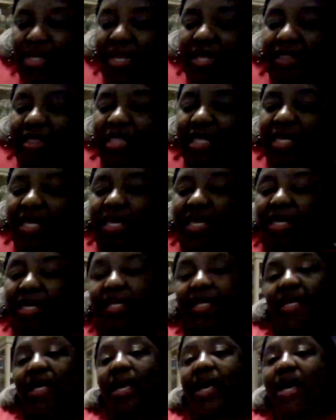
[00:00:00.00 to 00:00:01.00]

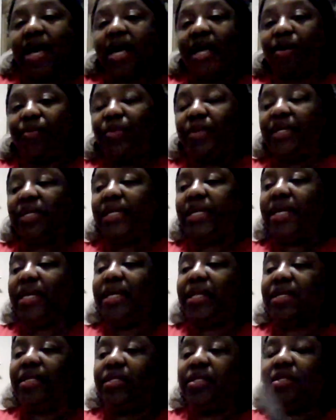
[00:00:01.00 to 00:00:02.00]
Then I would
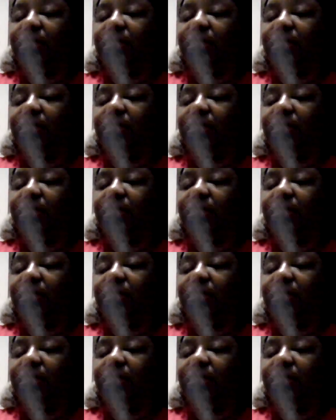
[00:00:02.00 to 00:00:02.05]
get